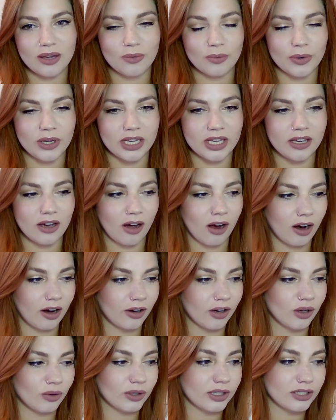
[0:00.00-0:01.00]
We are
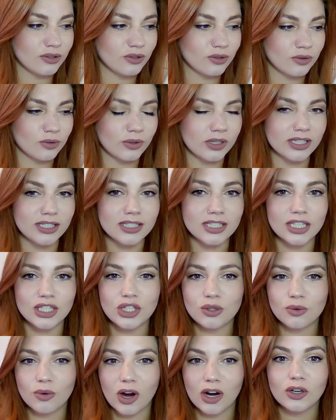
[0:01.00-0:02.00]
going to
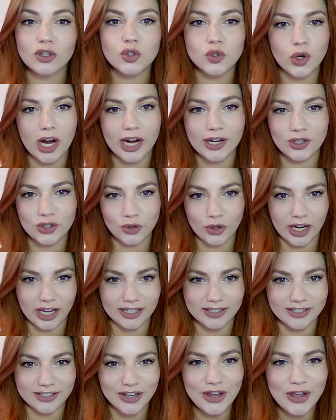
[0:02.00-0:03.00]
continue our dry
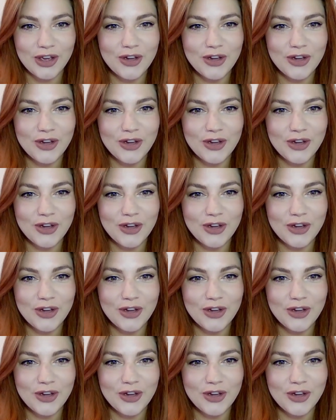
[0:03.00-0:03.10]
trend